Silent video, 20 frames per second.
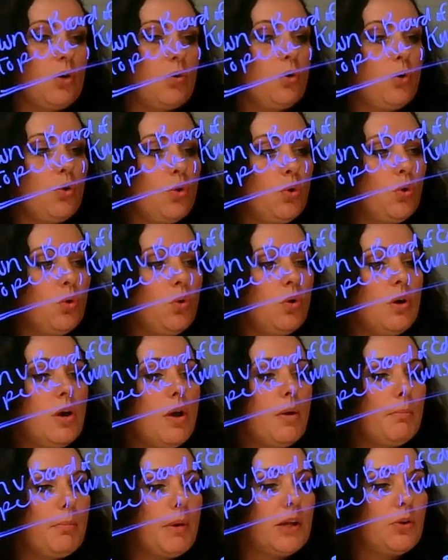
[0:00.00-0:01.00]
who,
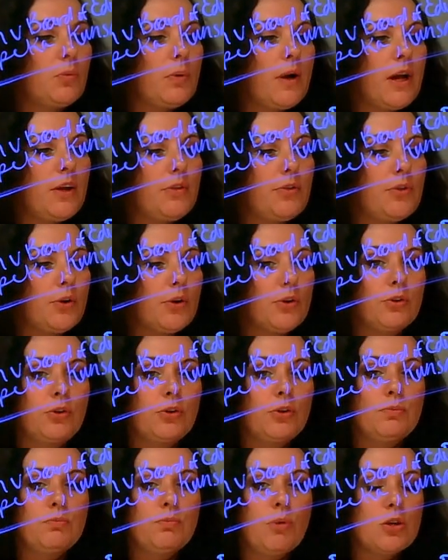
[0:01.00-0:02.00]
by the way,
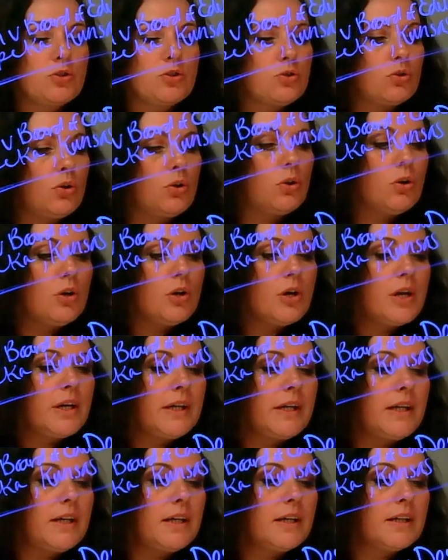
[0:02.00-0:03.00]
Thurgood Marshall,
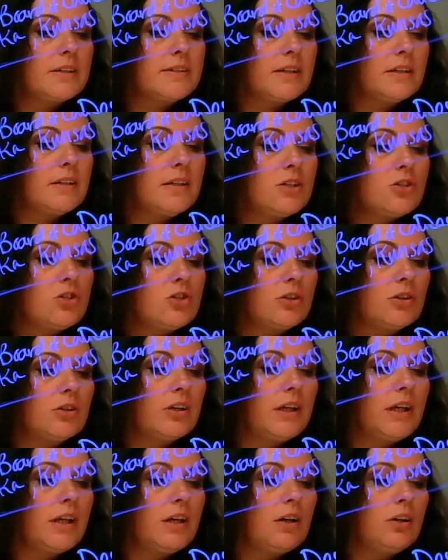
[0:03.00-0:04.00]
he is
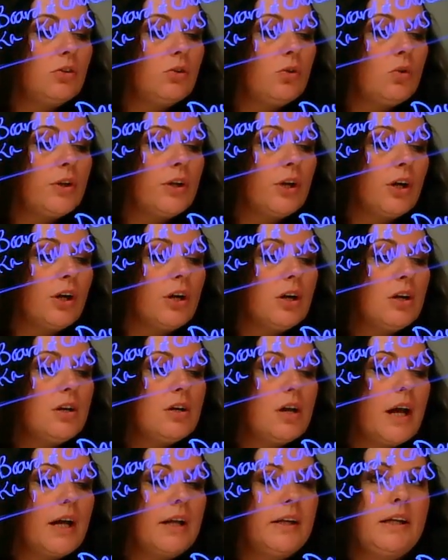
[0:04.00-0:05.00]
initially a lawyer,
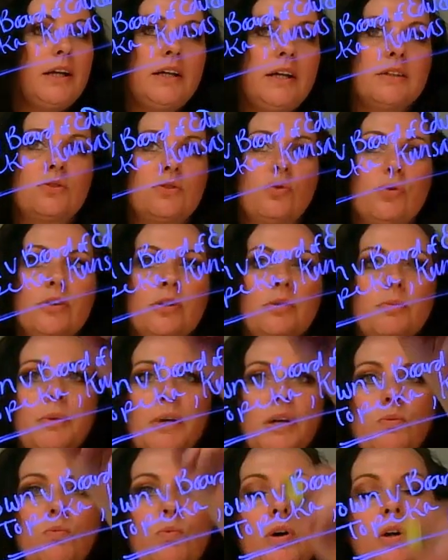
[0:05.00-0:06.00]
and he is going to
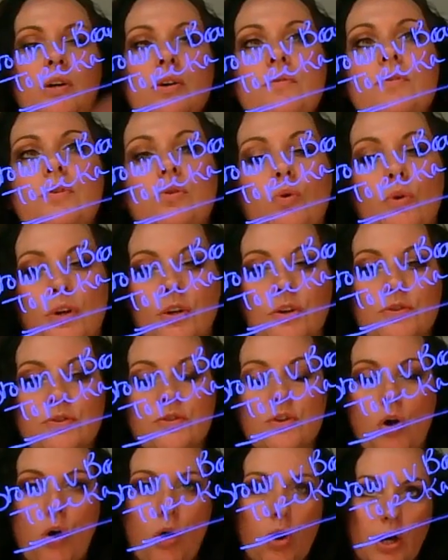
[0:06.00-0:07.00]
be one of the lawyers
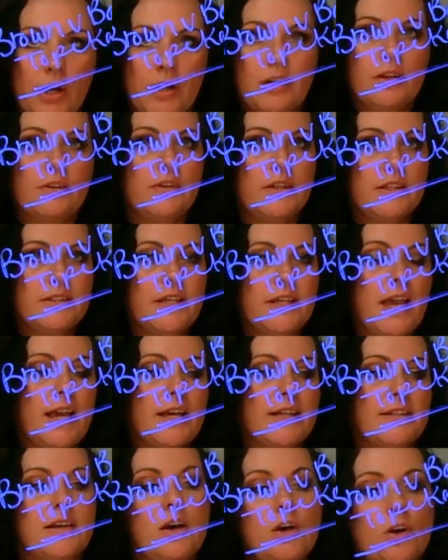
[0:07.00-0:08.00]
on this
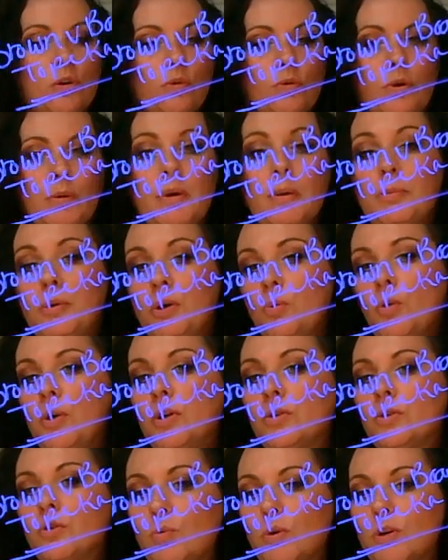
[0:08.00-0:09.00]
case. Remember, one
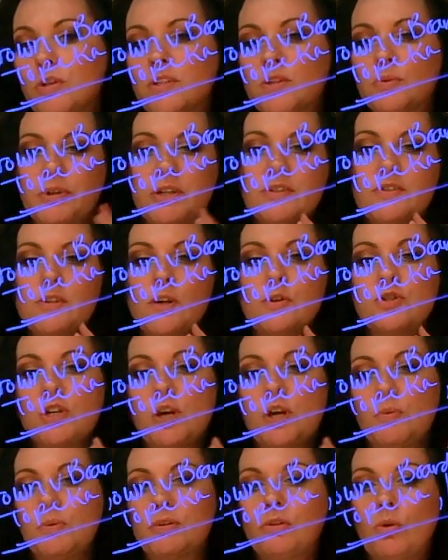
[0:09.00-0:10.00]
of the words that we
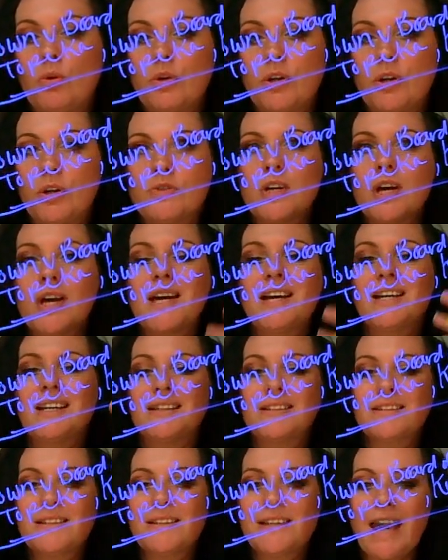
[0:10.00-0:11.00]
associate with lawyers
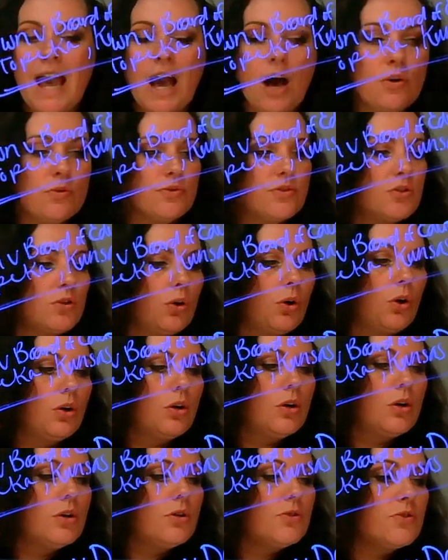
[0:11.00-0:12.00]
is counsel.
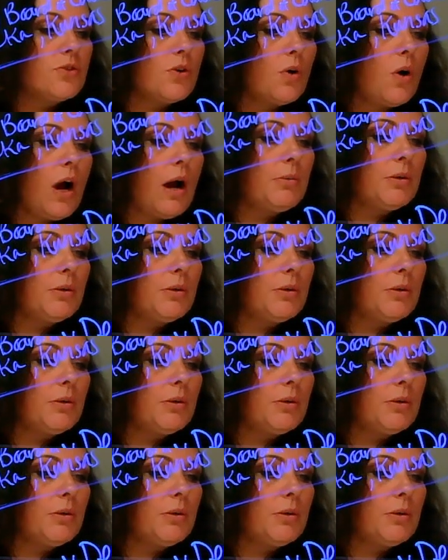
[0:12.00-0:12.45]
So I'm going to